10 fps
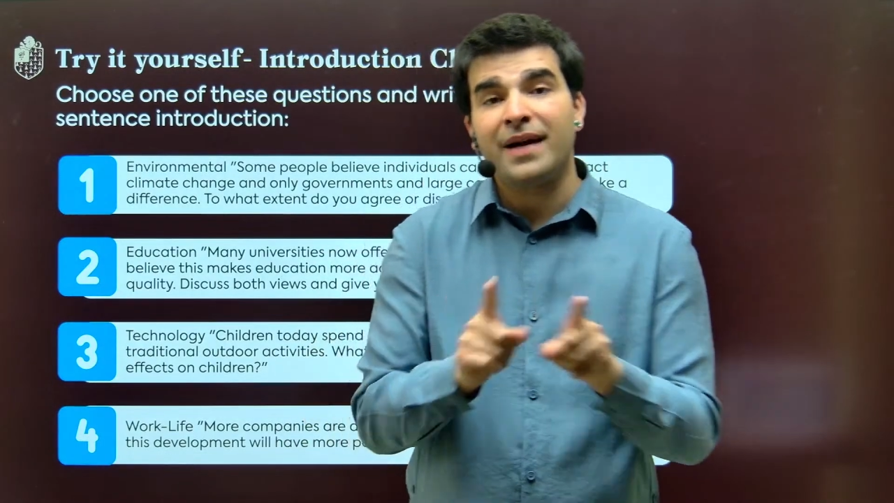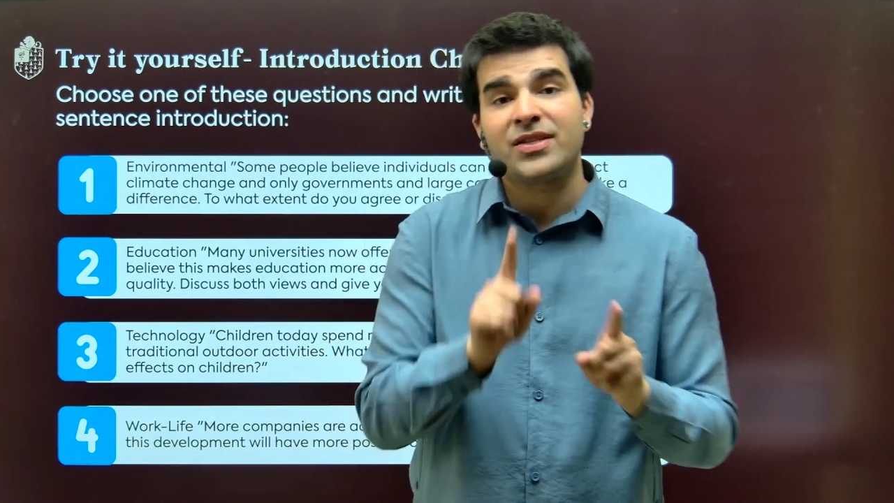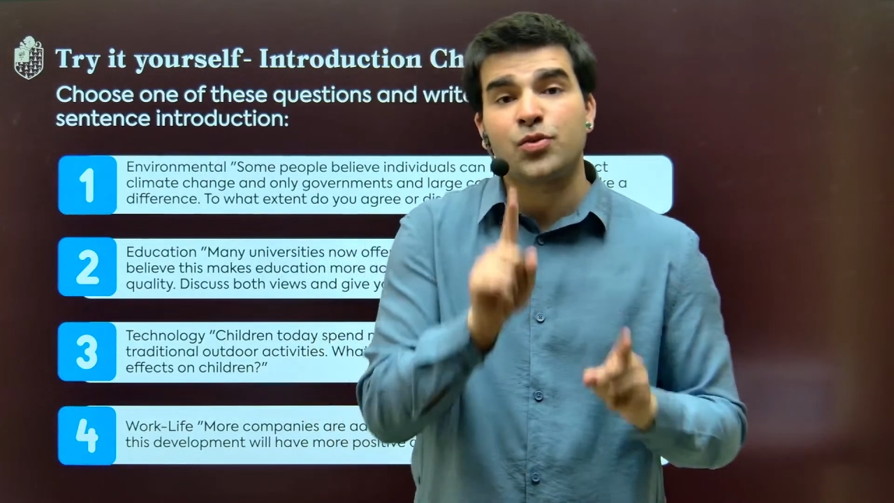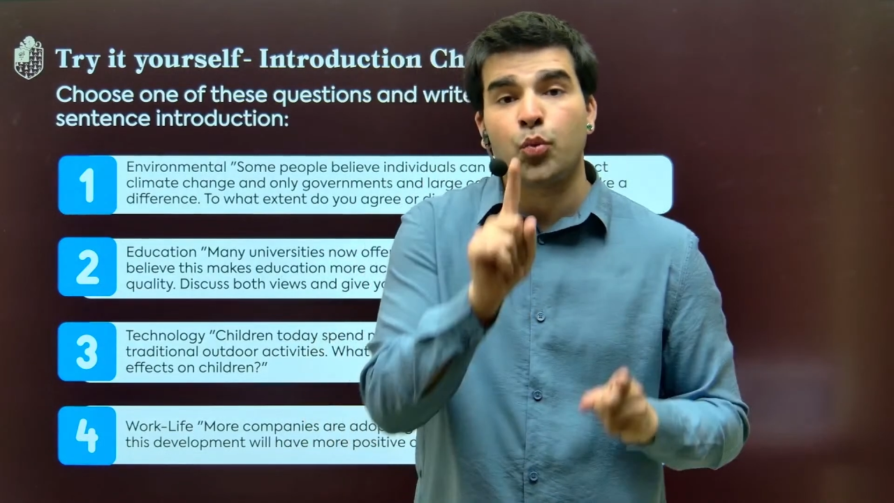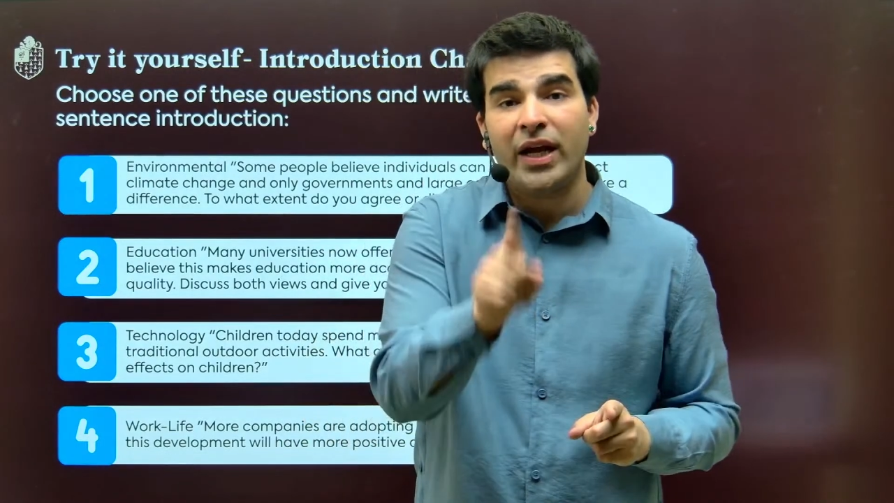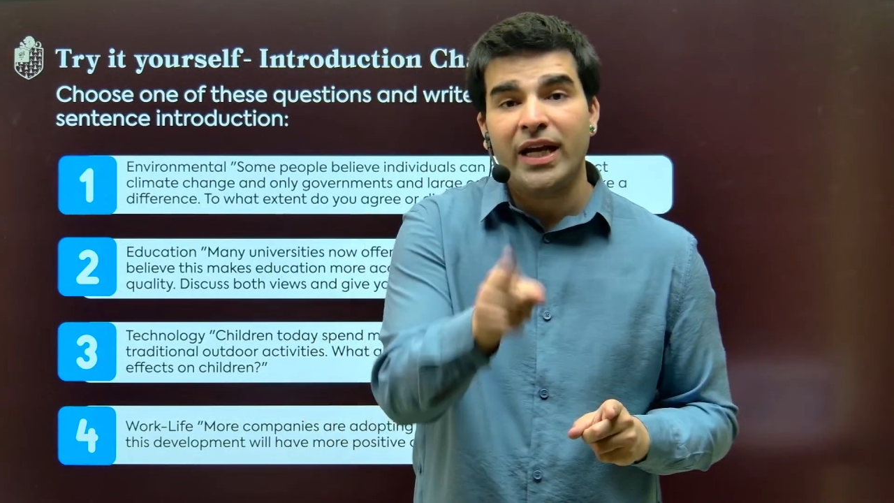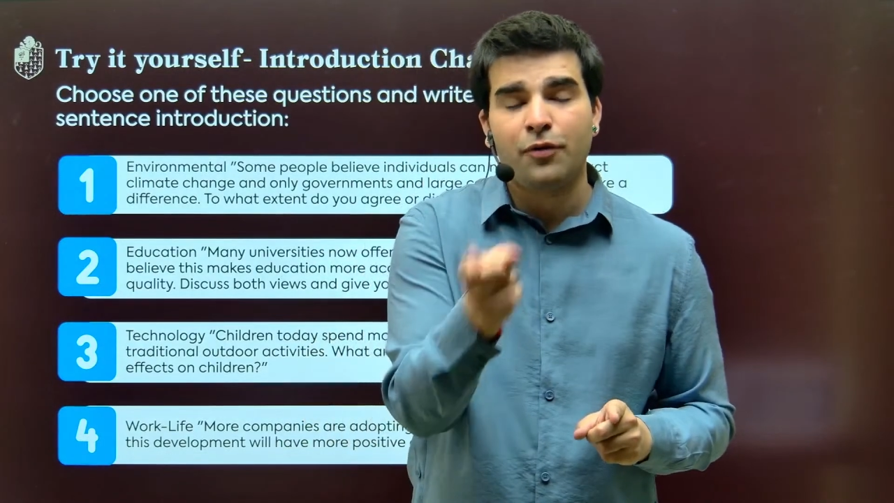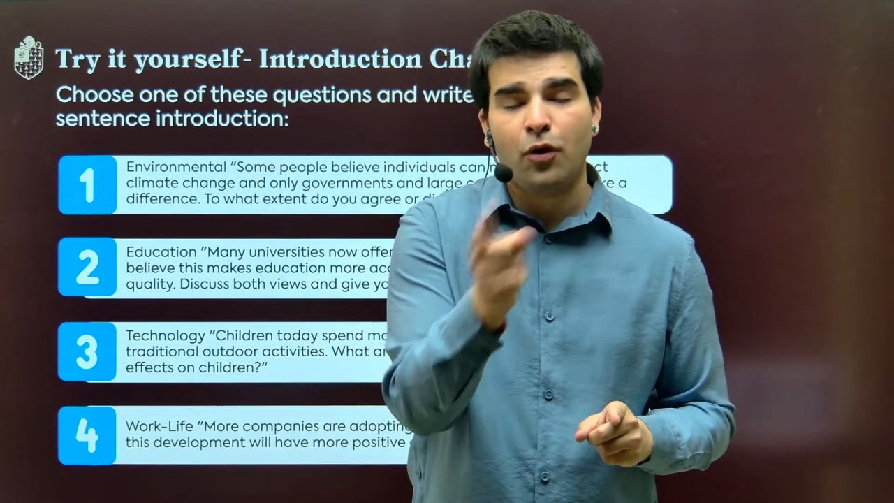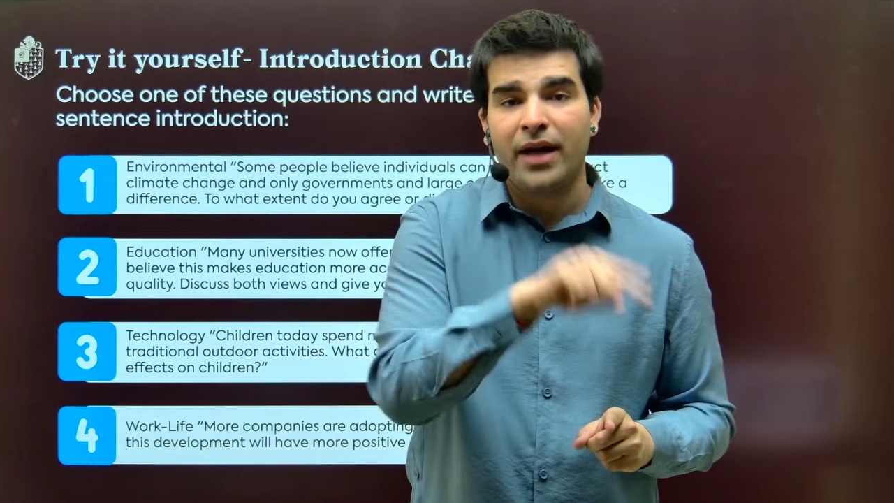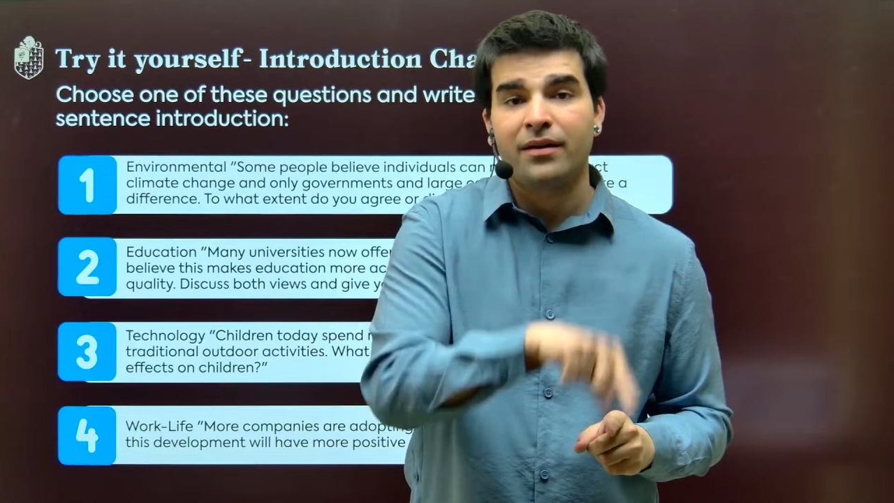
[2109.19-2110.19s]
So wait for
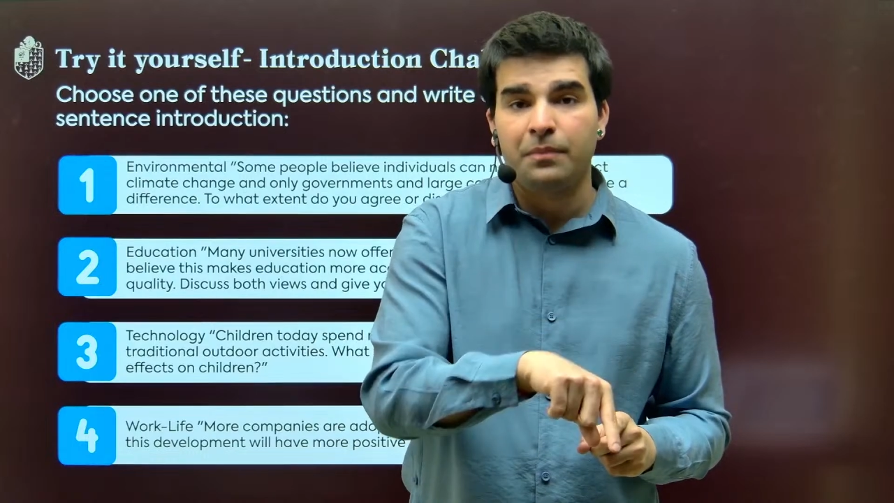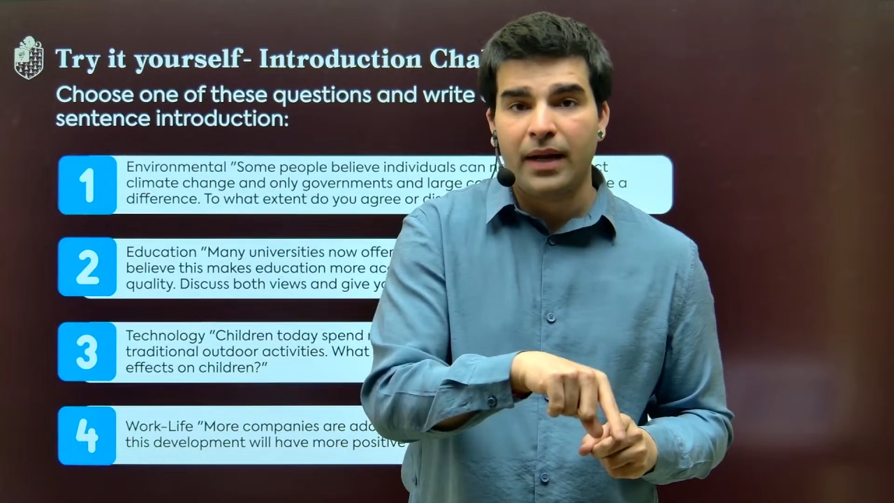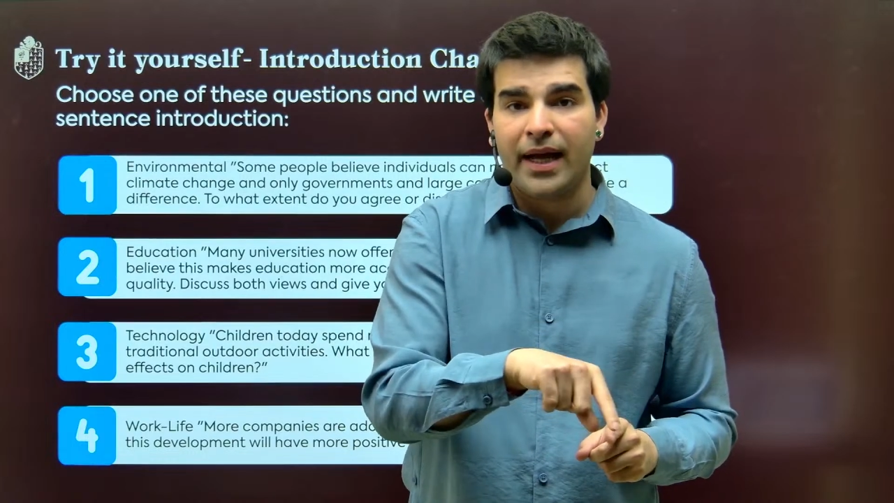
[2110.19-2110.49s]
my reply.